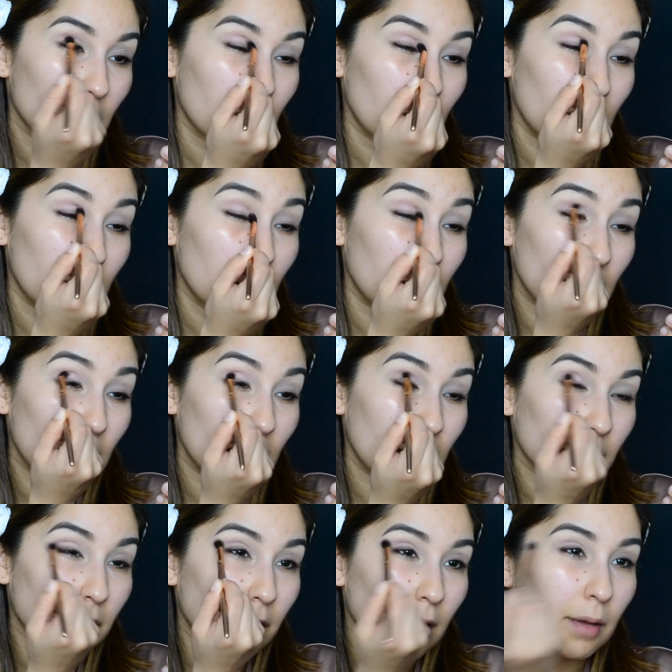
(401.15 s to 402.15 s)
and
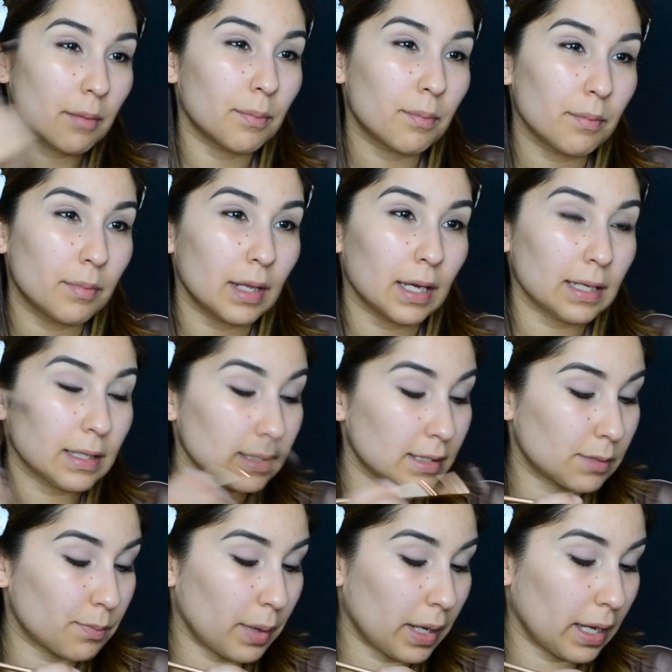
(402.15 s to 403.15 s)
add that
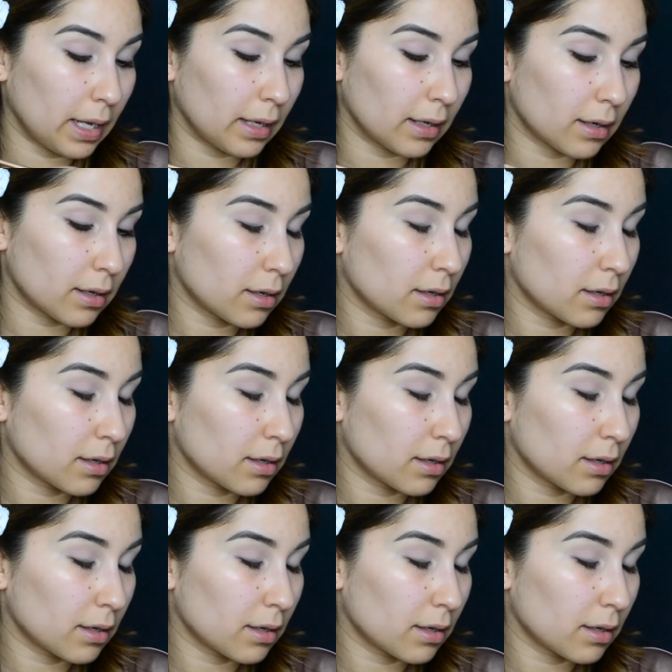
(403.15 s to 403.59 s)
nice pink.